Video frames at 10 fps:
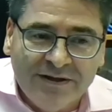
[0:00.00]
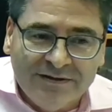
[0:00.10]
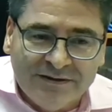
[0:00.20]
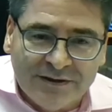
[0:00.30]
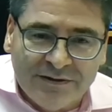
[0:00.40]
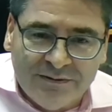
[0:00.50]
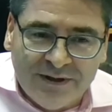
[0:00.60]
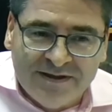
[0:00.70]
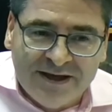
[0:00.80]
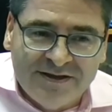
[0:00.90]
So
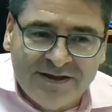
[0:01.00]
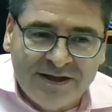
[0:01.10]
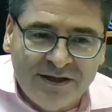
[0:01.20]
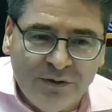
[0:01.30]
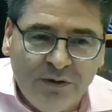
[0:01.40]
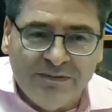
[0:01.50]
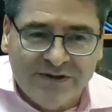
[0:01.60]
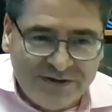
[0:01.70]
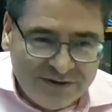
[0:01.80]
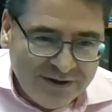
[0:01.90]
it's an
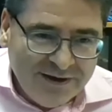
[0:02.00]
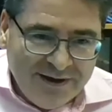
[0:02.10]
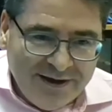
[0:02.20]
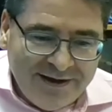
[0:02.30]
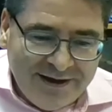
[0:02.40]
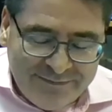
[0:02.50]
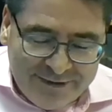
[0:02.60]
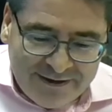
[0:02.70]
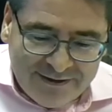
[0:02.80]
enormous event.